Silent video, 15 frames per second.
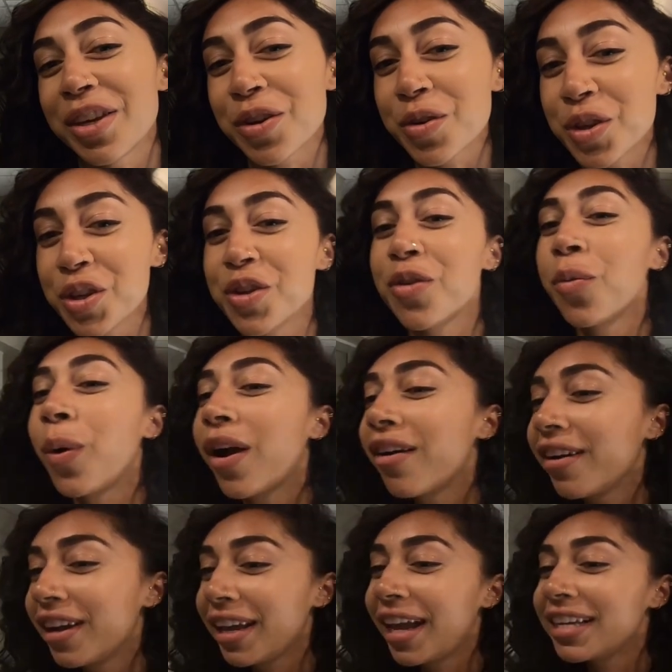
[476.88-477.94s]
you're wearing
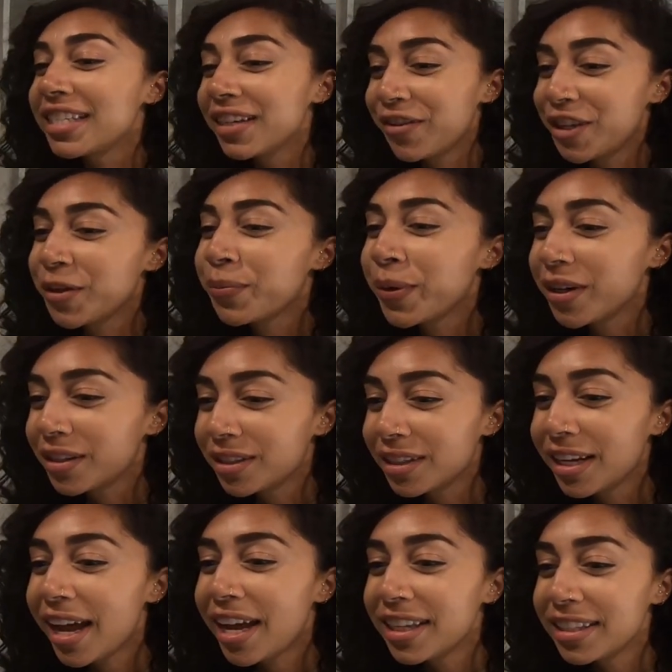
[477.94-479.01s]
it as if it's a purse.
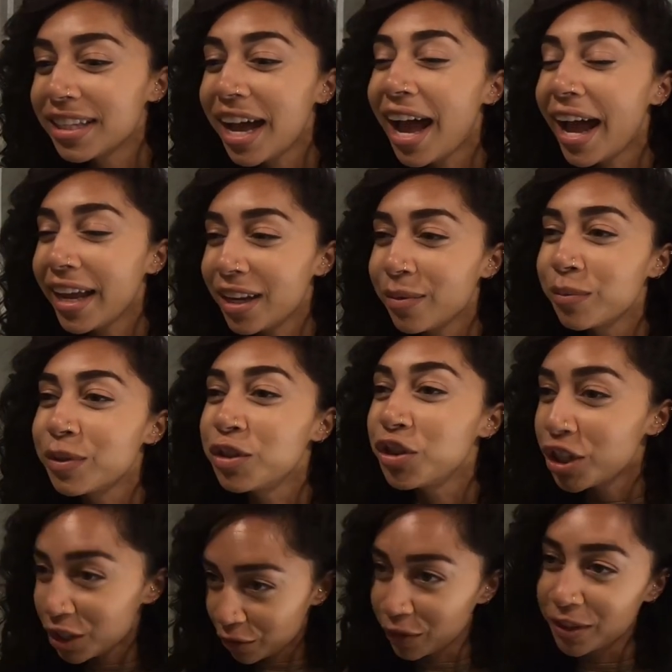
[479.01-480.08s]
It has the items
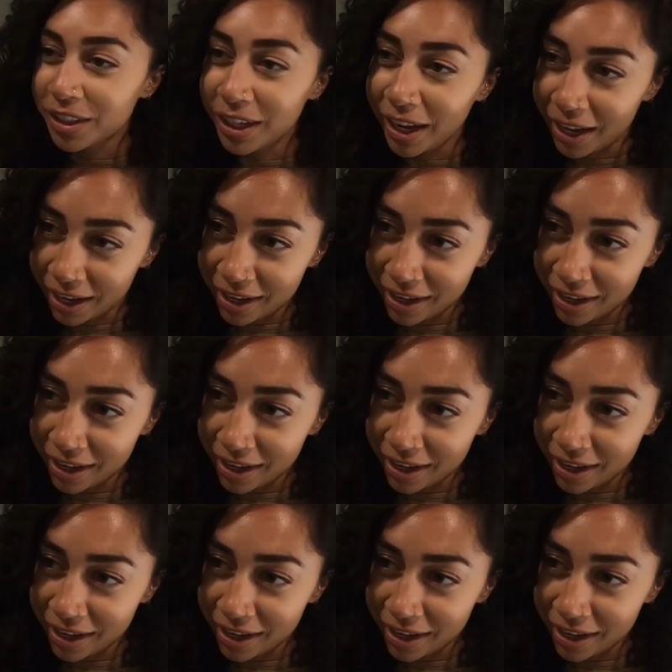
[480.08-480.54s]
just for today.